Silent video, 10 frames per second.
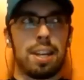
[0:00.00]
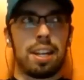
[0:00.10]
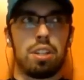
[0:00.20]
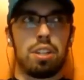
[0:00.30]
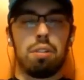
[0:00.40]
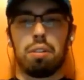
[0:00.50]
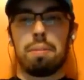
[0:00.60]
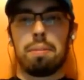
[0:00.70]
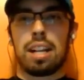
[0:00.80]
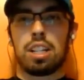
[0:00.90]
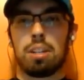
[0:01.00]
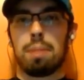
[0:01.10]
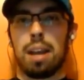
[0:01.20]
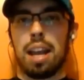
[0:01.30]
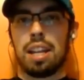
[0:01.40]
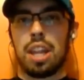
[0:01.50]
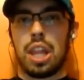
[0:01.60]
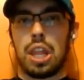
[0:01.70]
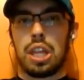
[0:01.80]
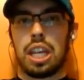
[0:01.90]
a 2-3 matchup and
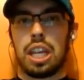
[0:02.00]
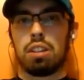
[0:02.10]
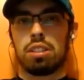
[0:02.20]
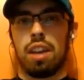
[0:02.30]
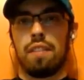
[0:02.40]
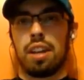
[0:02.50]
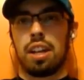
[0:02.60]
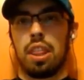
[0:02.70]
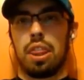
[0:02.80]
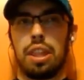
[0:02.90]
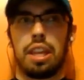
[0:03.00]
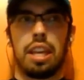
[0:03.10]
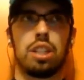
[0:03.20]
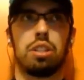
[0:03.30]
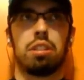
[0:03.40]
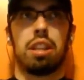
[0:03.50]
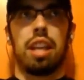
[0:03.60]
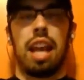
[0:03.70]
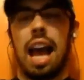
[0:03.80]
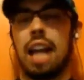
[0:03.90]
the Eagles having the issues that they
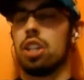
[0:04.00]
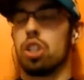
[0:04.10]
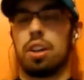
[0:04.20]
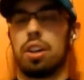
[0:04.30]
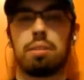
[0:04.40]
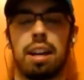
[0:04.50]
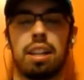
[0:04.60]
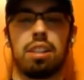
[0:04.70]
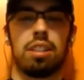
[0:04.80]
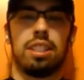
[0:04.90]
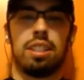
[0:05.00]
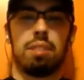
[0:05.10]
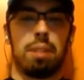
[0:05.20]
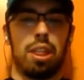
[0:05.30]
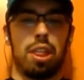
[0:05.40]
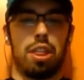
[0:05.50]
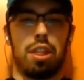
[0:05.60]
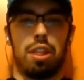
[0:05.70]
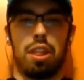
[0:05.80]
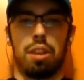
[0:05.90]
had during the regular season with
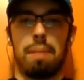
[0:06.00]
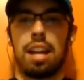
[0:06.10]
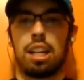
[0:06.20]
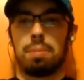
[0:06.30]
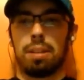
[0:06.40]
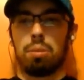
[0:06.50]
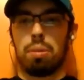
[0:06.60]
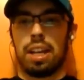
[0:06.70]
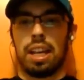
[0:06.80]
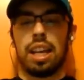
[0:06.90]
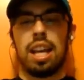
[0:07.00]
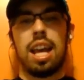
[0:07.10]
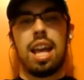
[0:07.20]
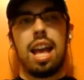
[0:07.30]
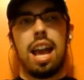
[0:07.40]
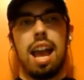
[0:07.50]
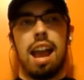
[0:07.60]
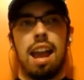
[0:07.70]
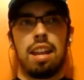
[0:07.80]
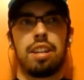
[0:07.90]
their management quitting
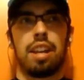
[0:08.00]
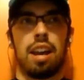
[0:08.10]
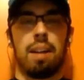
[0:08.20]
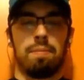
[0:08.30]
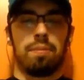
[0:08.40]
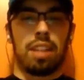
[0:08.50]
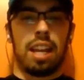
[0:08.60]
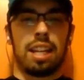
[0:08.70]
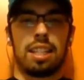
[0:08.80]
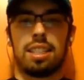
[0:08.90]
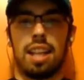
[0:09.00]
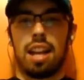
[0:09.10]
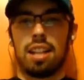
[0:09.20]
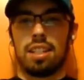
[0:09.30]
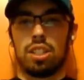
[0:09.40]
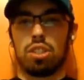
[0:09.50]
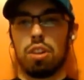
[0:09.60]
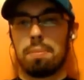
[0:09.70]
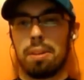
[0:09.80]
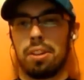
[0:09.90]
and getting destroyed
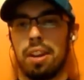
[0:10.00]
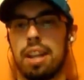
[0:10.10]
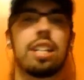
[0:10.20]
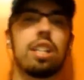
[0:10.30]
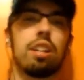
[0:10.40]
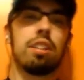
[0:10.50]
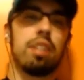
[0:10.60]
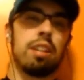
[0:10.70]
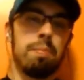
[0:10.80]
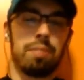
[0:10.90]
by their NHL team,